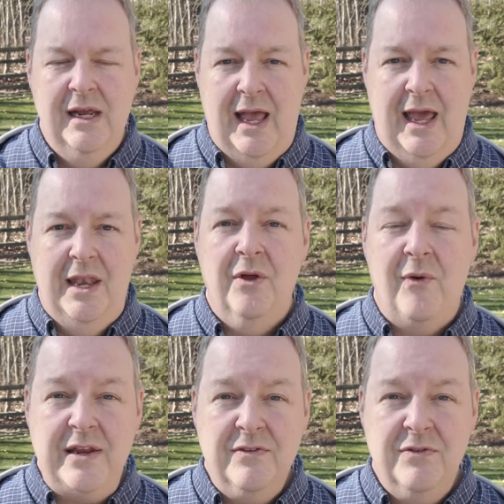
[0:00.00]
And the
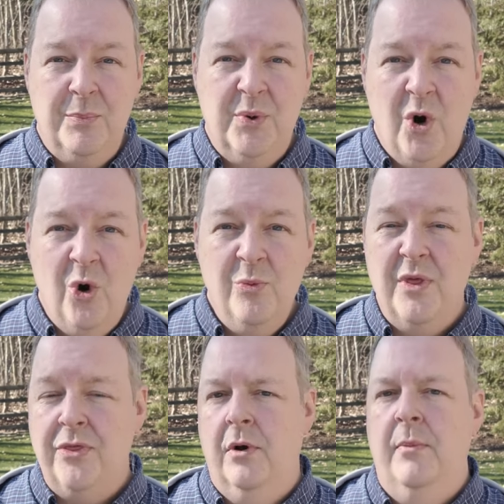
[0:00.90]
length of the probe,
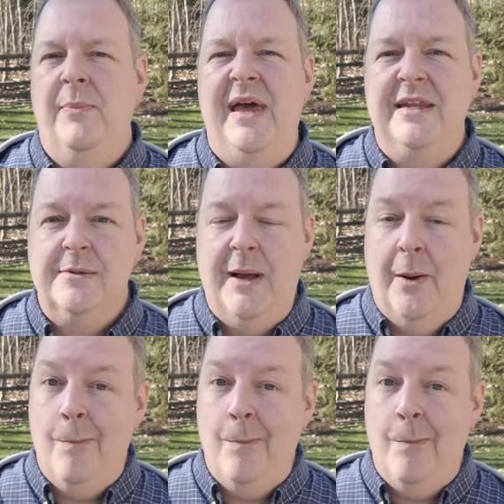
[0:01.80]
the Thermapen is about